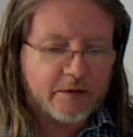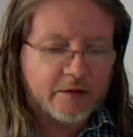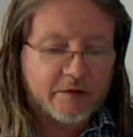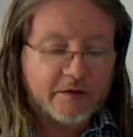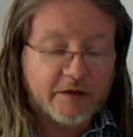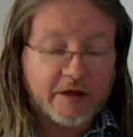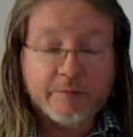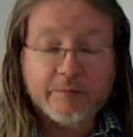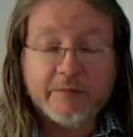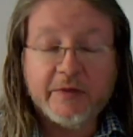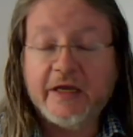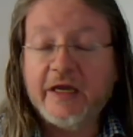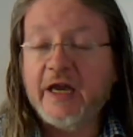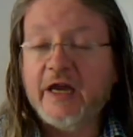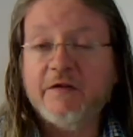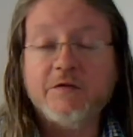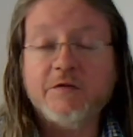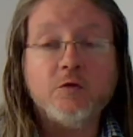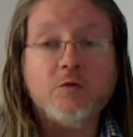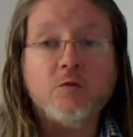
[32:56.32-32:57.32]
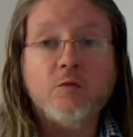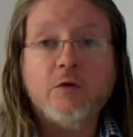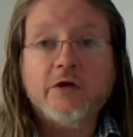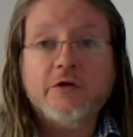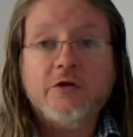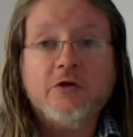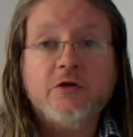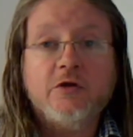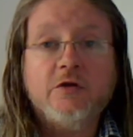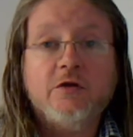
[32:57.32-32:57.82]
They may have to
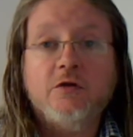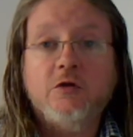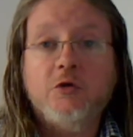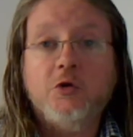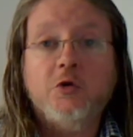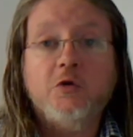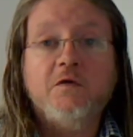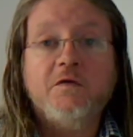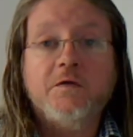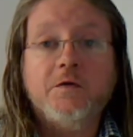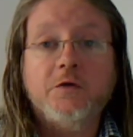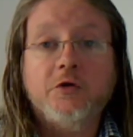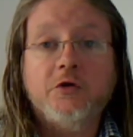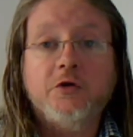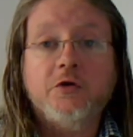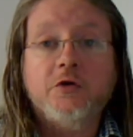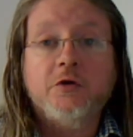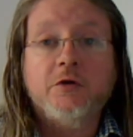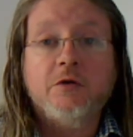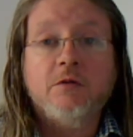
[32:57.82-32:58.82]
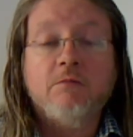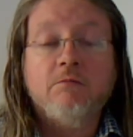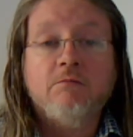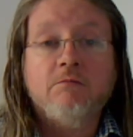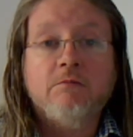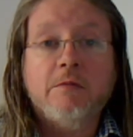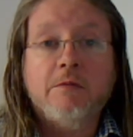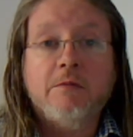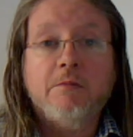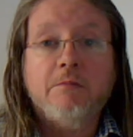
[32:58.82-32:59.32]
watch over
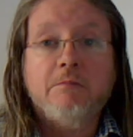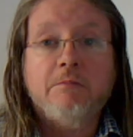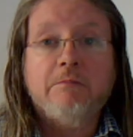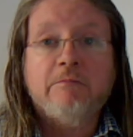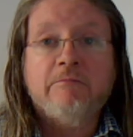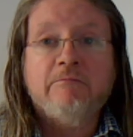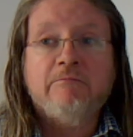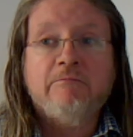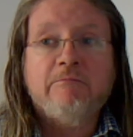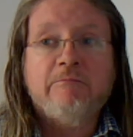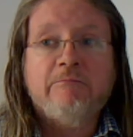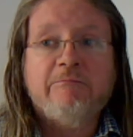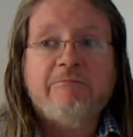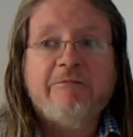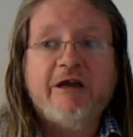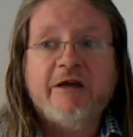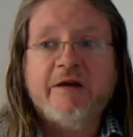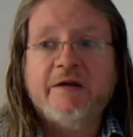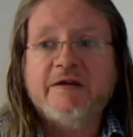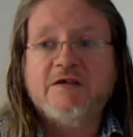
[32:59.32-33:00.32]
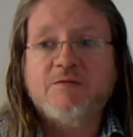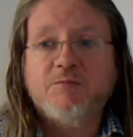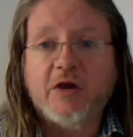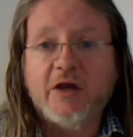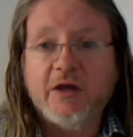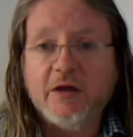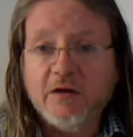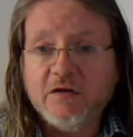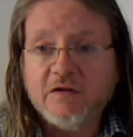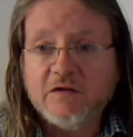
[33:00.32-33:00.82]

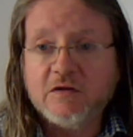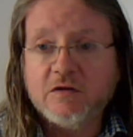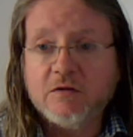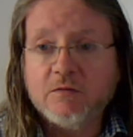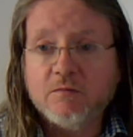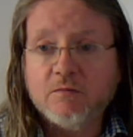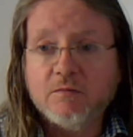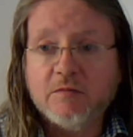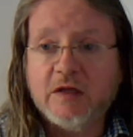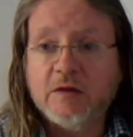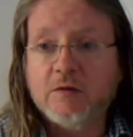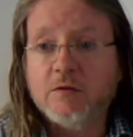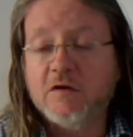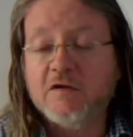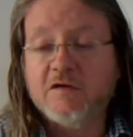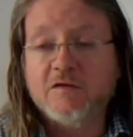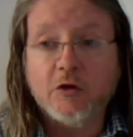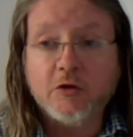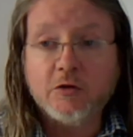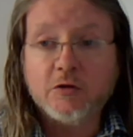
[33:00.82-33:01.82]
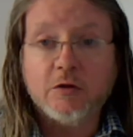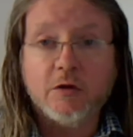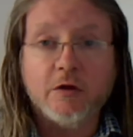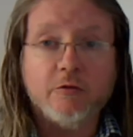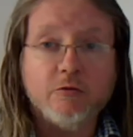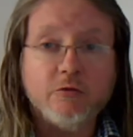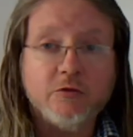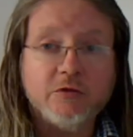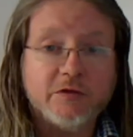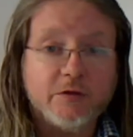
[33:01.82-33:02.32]
airspace that does not
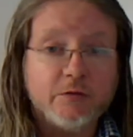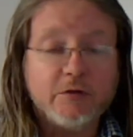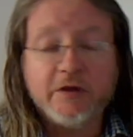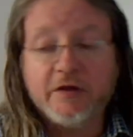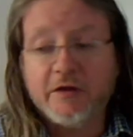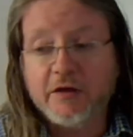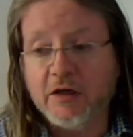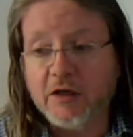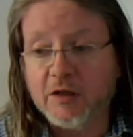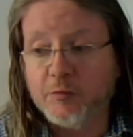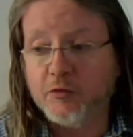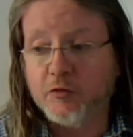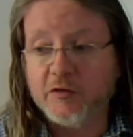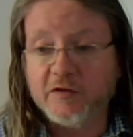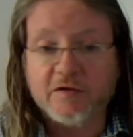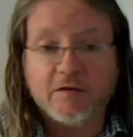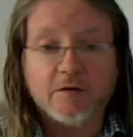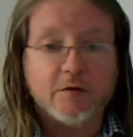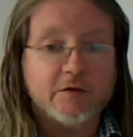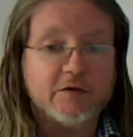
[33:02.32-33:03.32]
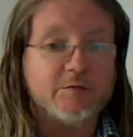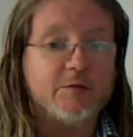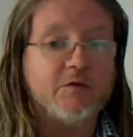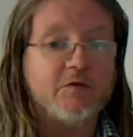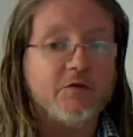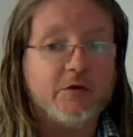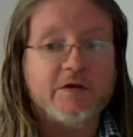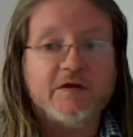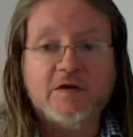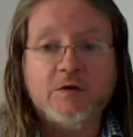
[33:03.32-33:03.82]
close. Only the airport is closed, but
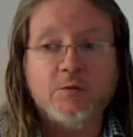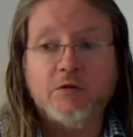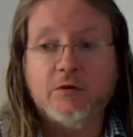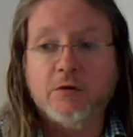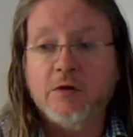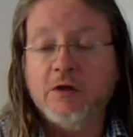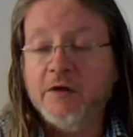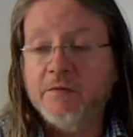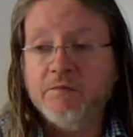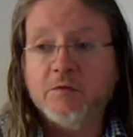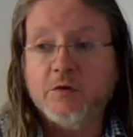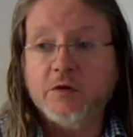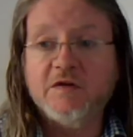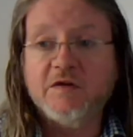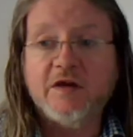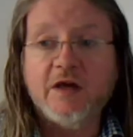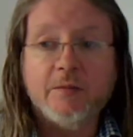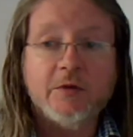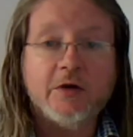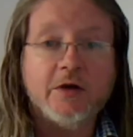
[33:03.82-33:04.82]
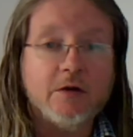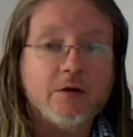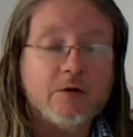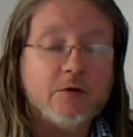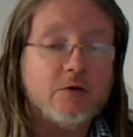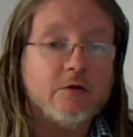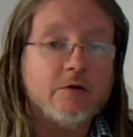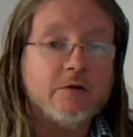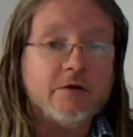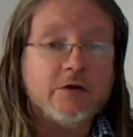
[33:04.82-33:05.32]
for example, the TMA
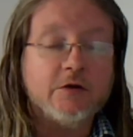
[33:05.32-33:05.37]
or the